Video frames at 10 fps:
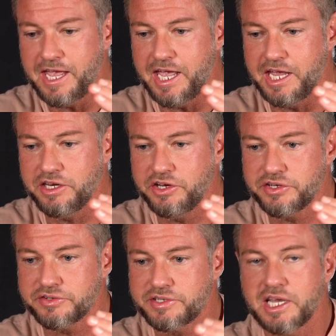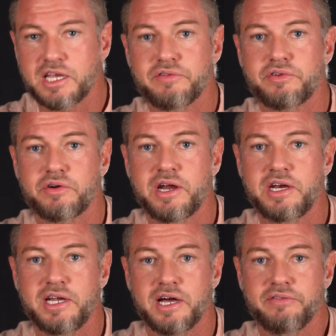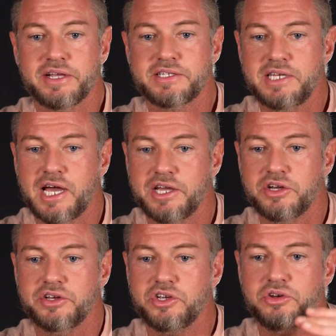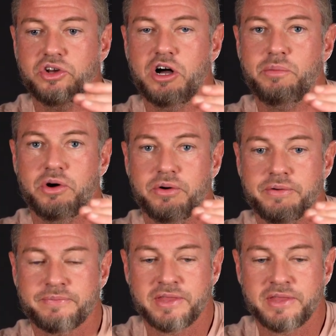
and you're just taking it for granted now. That's now your new normal.